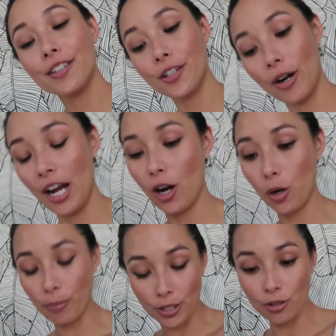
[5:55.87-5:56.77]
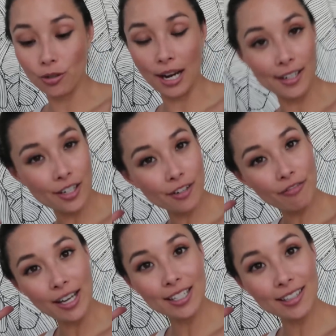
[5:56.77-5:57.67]
So I hope you guys are
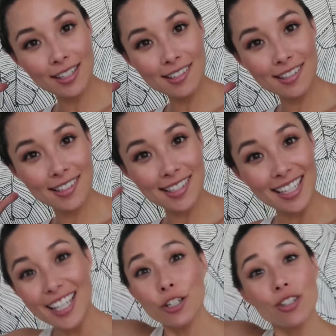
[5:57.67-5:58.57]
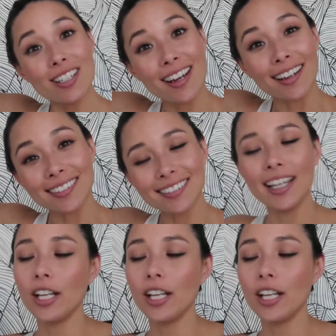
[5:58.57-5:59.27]
finding this interesting.